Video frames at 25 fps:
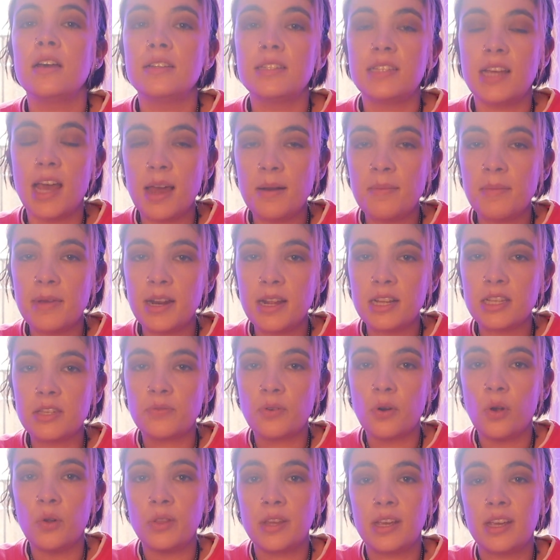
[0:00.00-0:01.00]
10 minutes
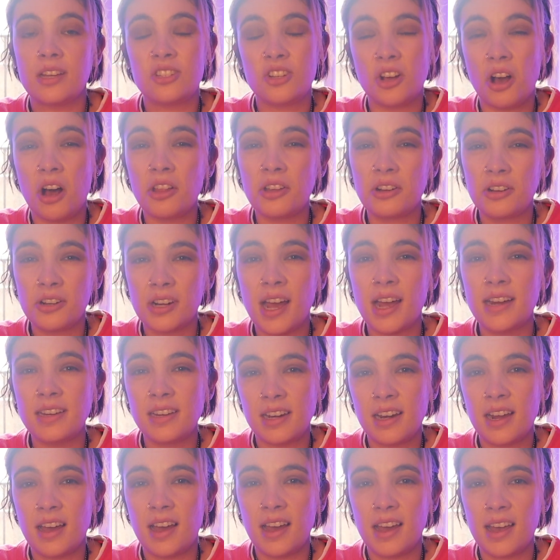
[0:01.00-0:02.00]
for only
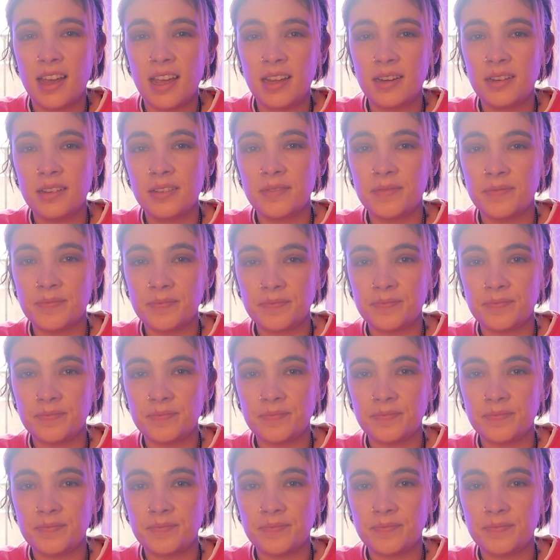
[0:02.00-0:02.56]
$1.99.